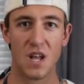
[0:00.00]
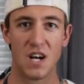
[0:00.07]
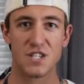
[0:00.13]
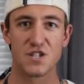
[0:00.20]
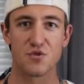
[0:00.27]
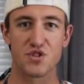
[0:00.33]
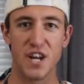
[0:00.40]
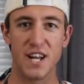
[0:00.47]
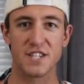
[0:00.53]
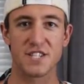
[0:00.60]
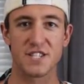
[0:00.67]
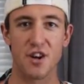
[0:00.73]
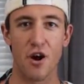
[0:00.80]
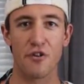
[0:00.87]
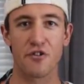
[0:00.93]
So
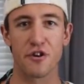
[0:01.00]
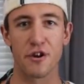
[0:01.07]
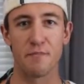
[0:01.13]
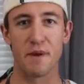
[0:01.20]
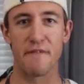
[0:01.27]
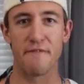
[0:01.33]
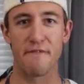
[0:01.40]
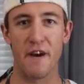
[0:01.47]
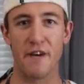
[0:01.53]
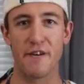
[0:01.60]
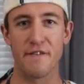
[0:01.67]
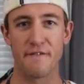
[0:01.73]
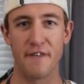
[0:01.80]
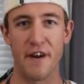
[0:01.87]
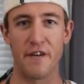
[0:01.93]
chances are they're going to be
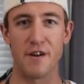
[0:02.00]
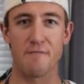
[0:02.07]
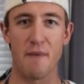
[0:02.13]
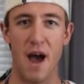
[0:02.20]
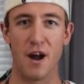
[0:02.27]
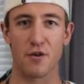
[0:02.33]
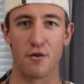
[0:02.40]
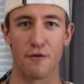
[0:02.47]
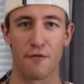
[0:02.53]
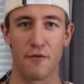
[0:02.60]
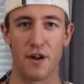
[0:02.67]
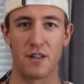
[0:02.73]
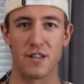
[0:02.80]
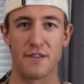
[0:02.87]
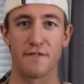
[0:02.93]
very, very macro
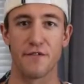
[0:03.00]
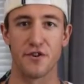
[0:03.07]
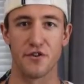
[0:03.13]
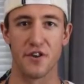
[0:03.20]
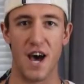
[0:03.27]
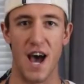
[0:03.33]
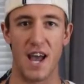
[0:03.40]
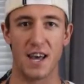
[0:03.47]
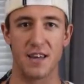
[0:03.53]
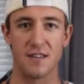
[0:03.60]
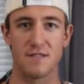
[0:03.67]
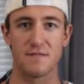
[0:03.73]
friendly for your diet.